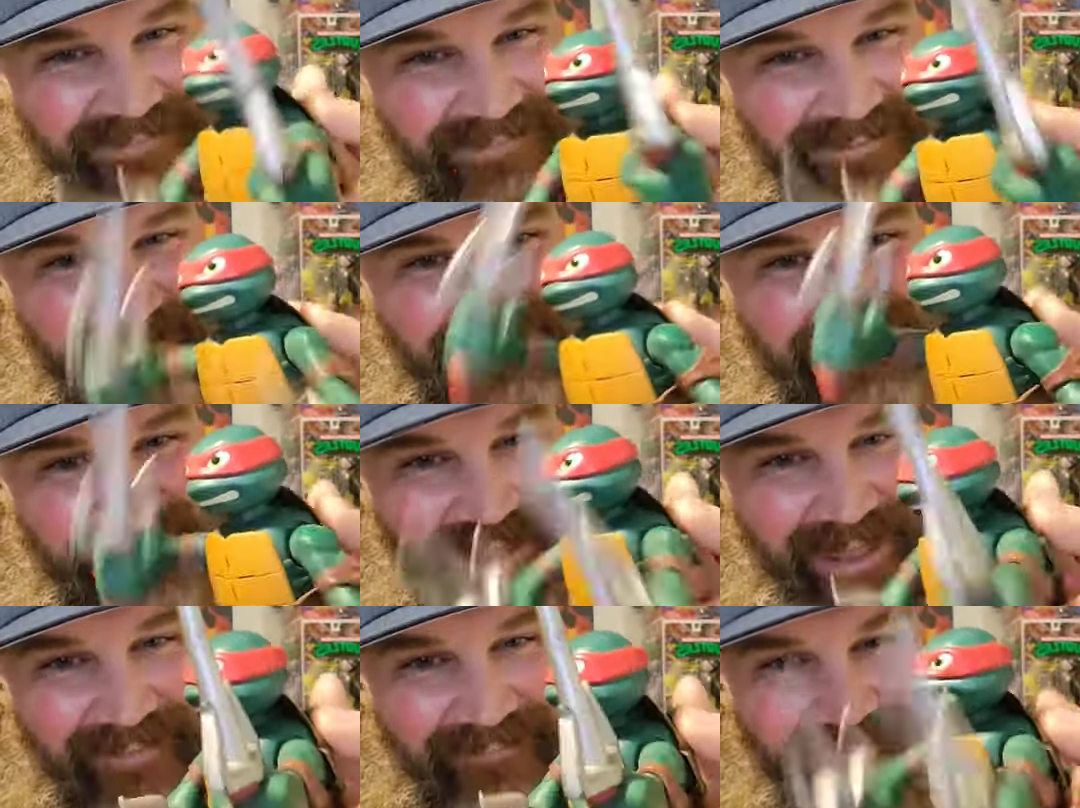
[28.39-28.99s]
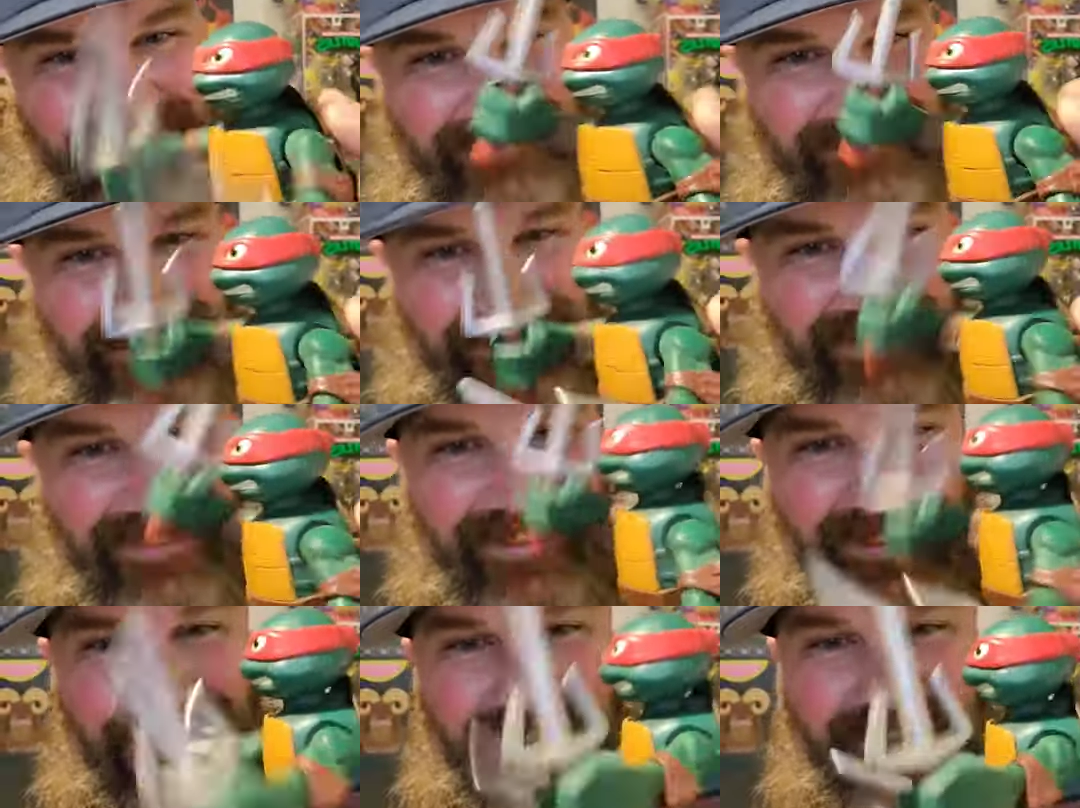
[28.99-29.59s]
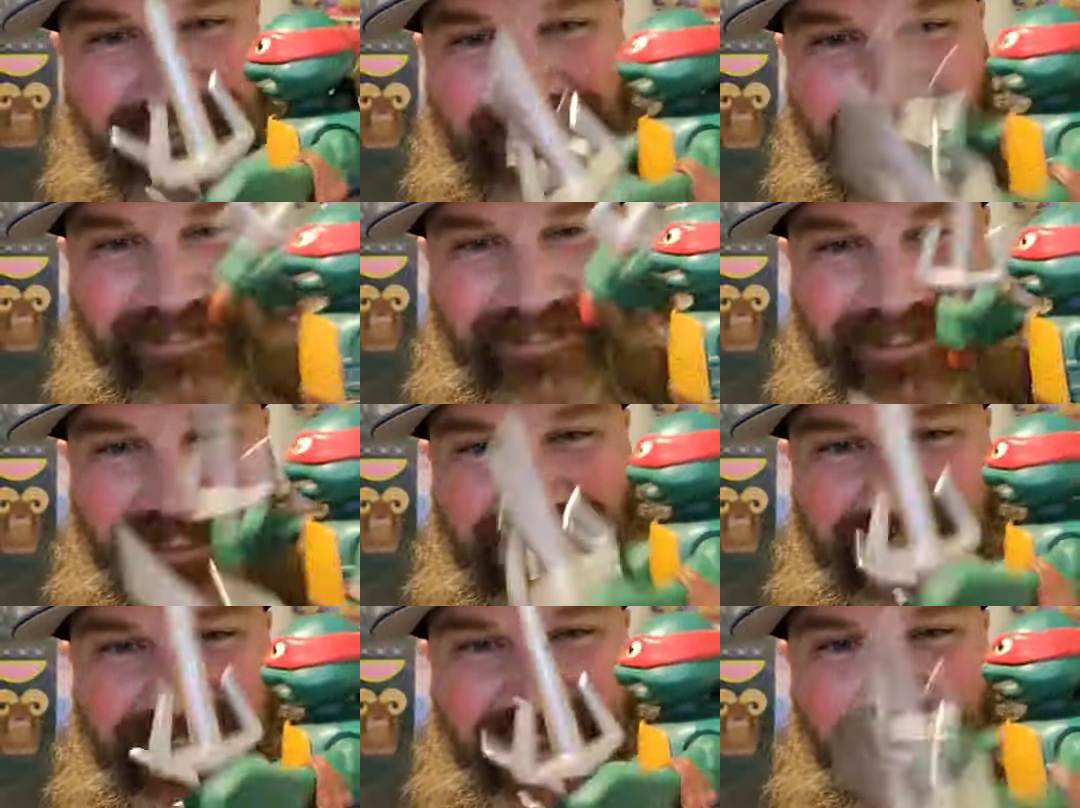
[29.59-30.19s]
Look at that.
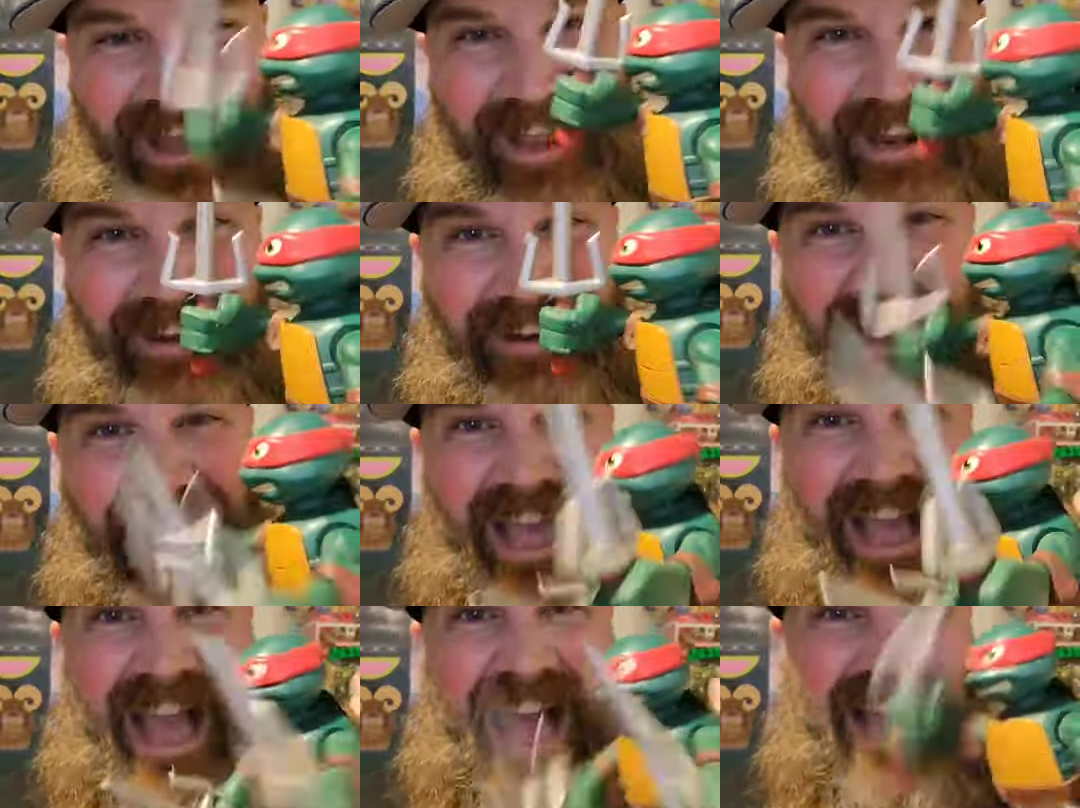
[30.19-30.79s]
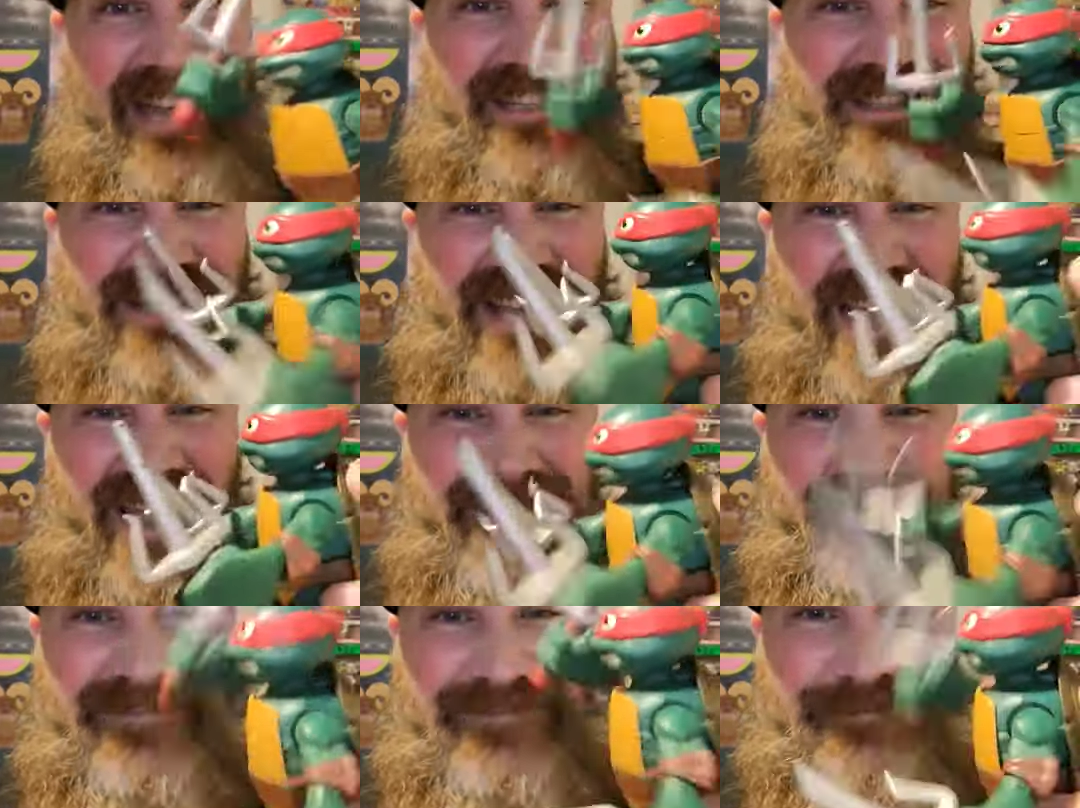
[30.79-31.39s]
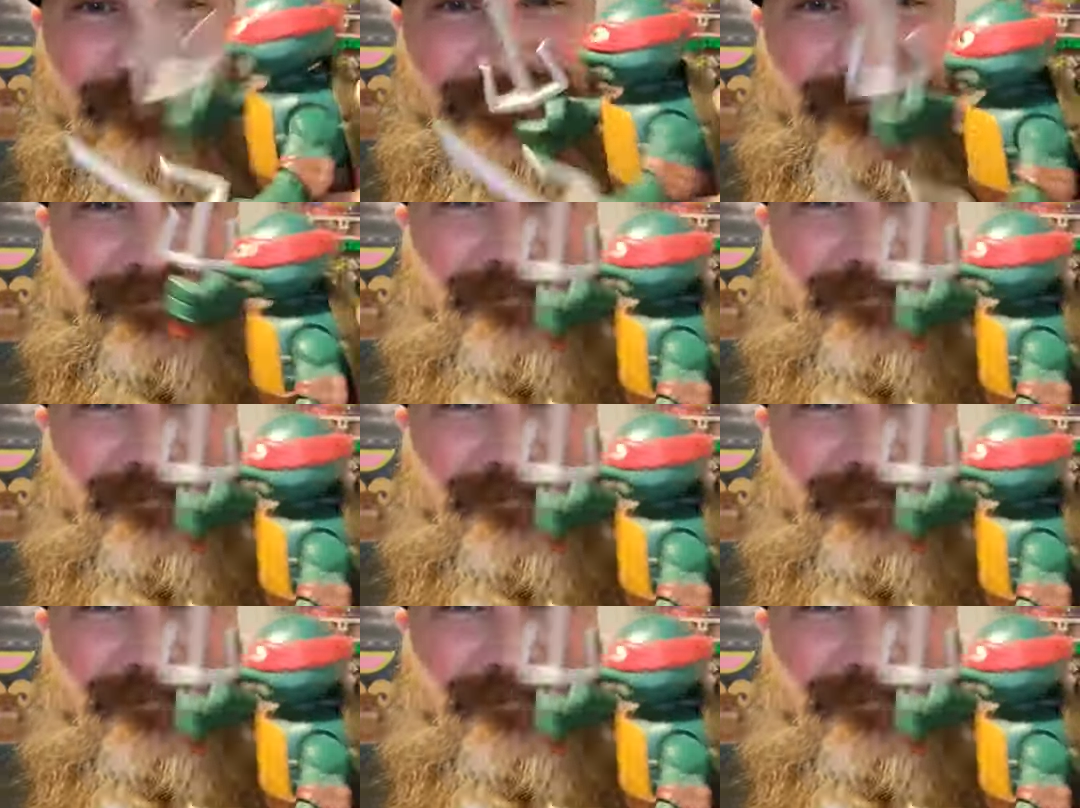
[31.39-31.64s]
He's got action.